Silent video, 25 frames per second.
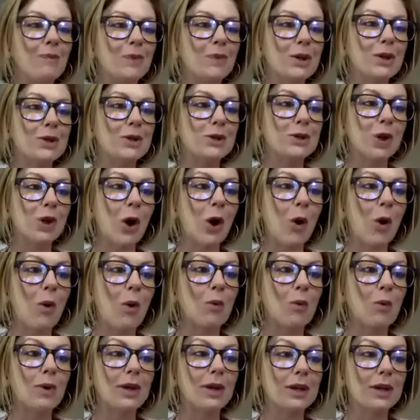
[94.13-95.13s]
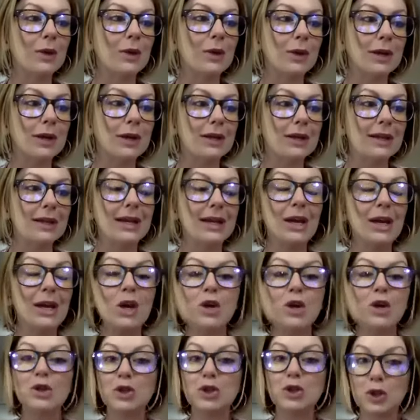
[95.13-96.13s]
So really quickly,
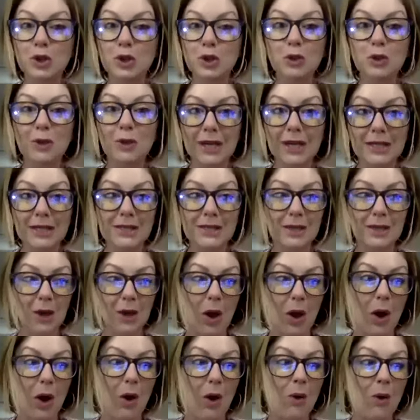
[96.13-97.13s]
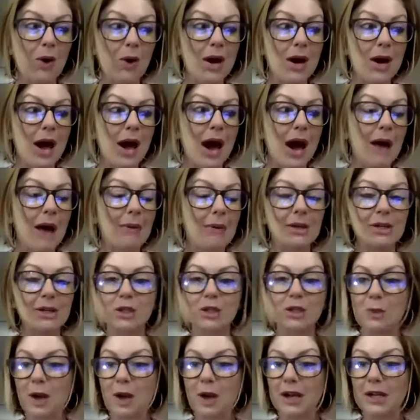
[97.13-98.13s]
2 weeks ago, I just
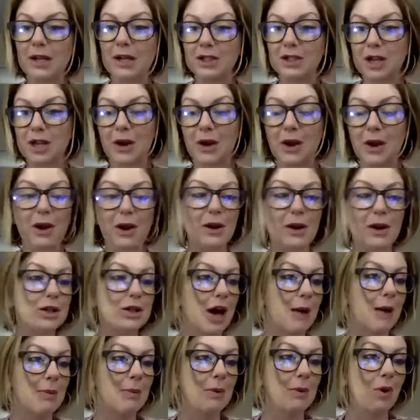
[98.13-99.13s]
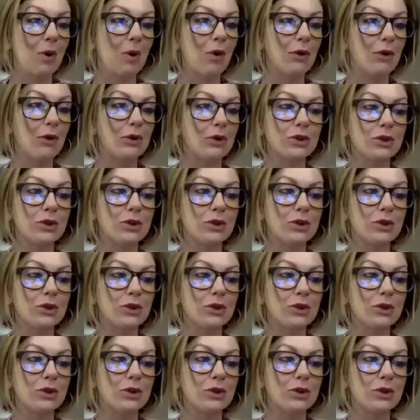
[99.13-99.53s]
wanted to shout out our top enrollers.